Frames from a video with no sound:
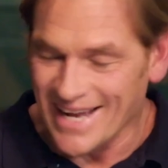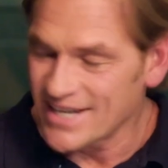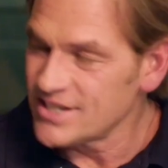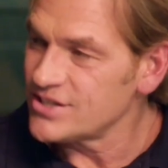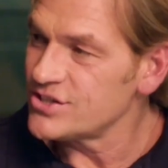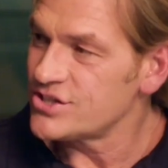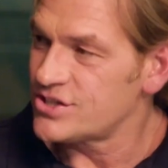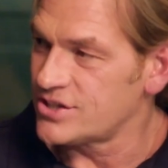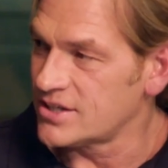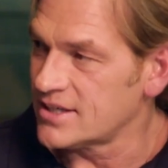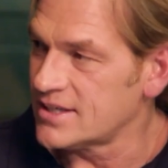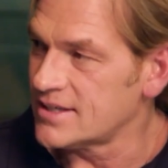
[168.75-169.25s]

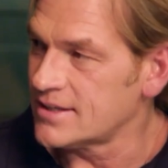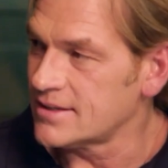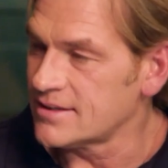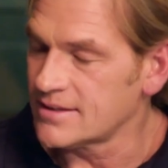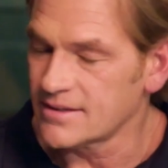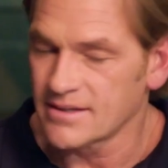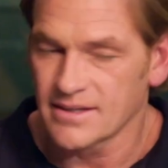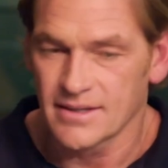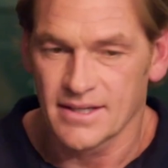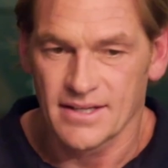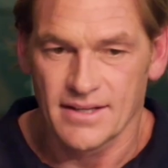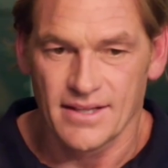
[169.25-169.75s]

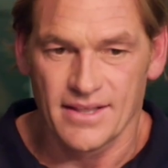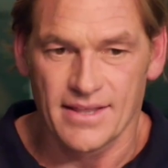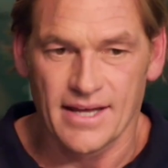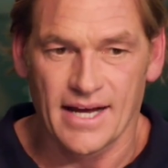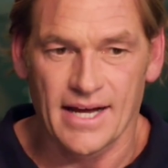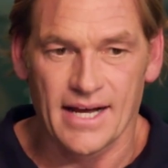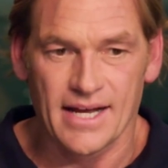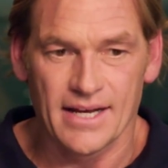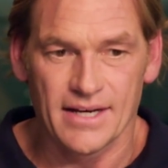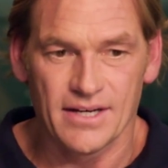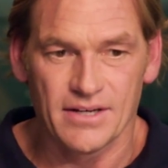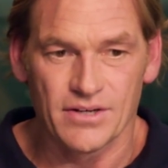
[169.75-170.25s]
engine
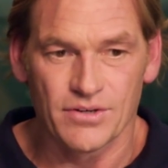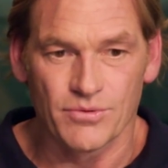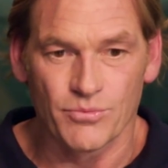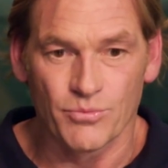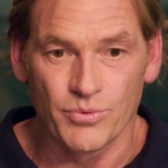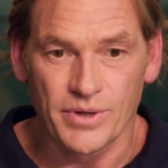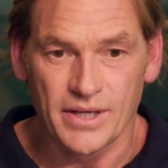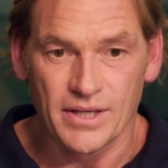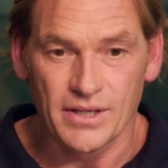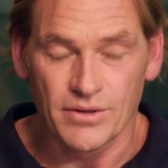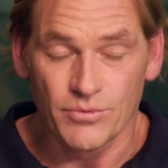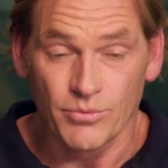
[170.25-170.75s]
that
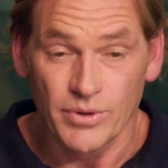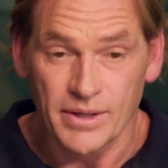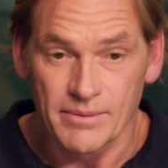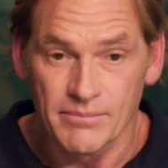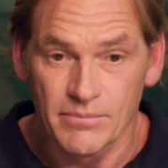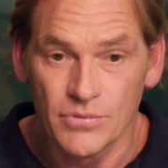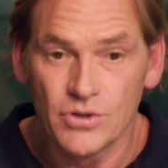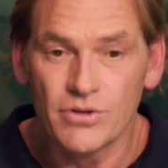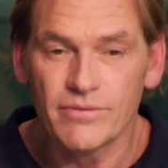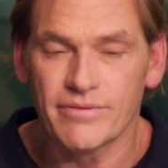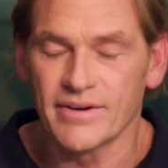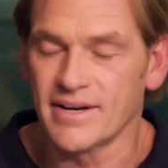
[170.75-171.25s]
we
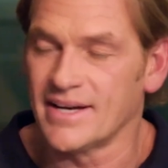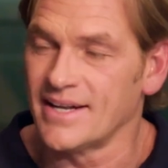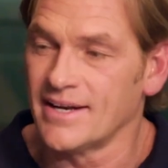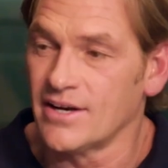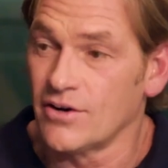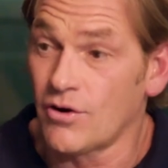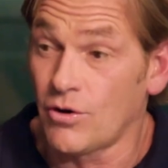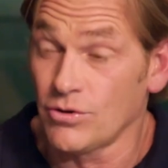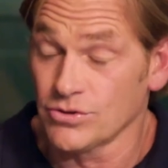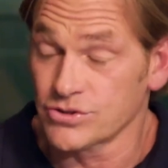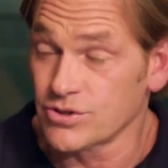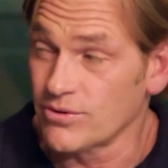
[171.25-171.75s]
move it, and
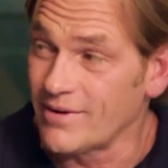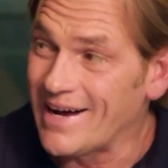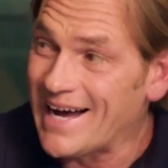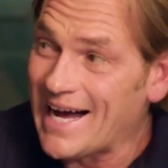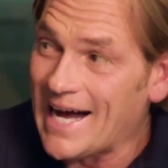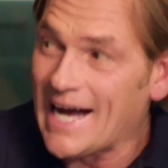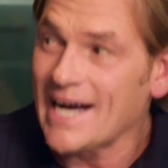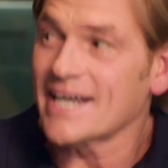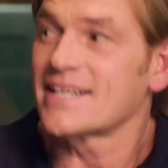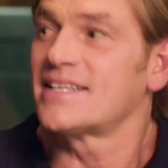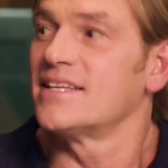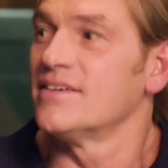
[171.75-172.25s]
it also
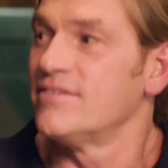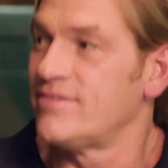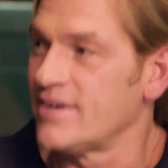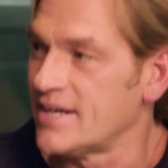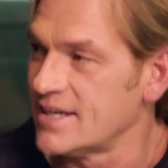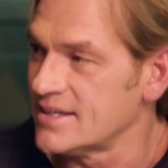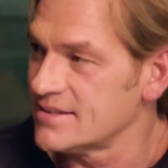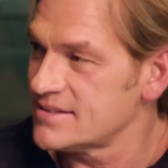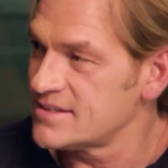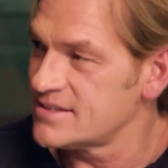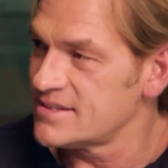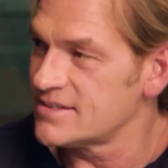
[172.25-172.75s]

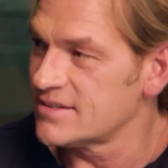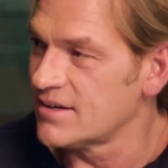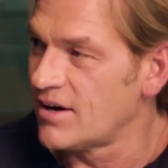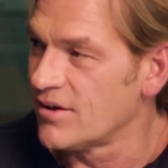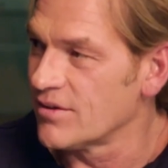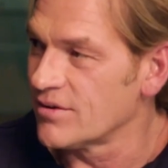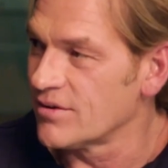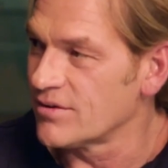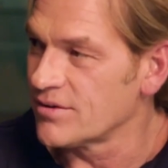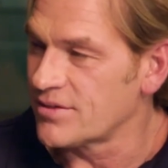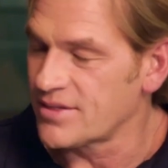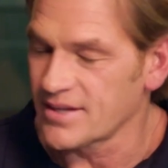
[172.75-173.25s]
activates
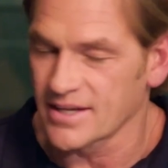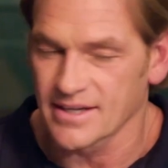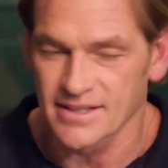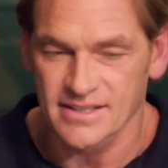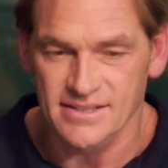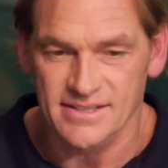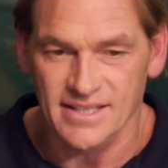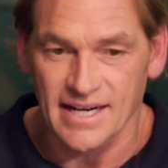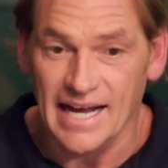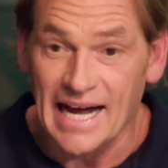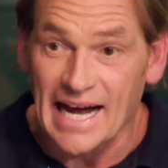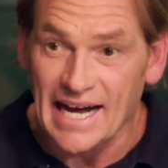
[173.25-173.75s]
other
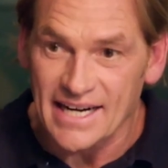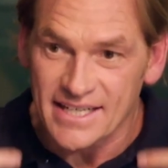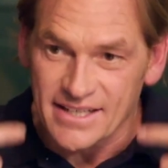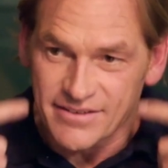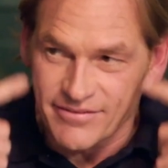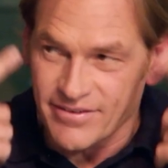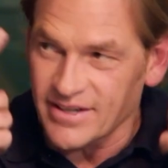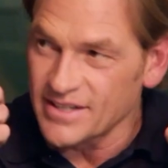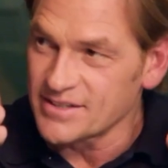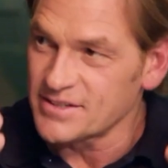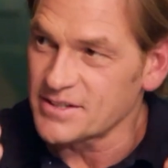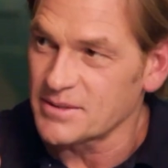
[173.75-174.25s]
things. It
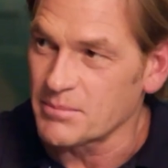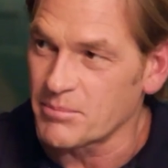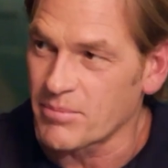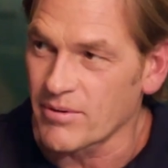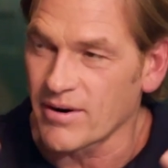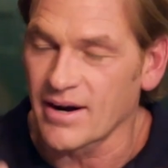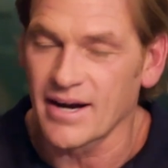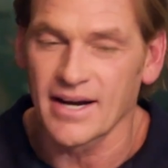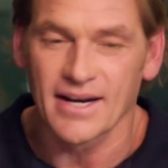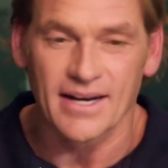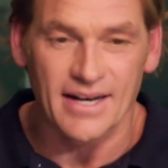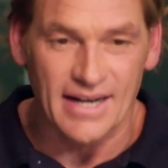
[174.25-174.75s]
activates the
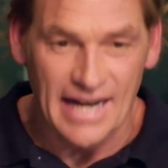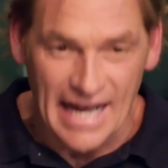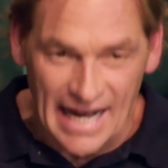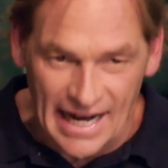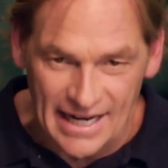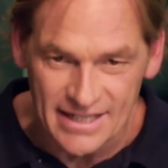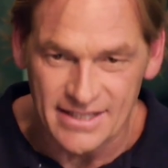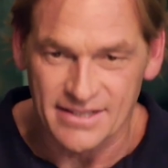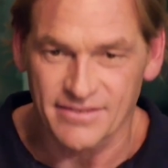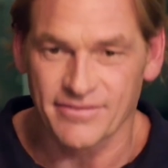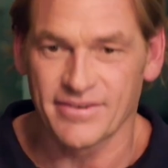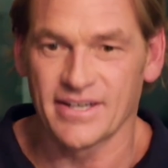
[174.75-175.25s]
brain, it
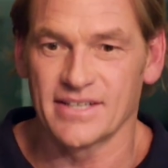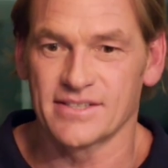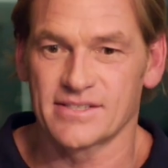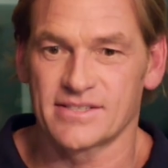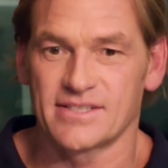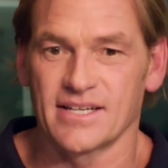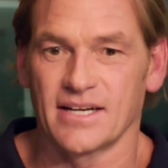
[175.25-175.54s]
activates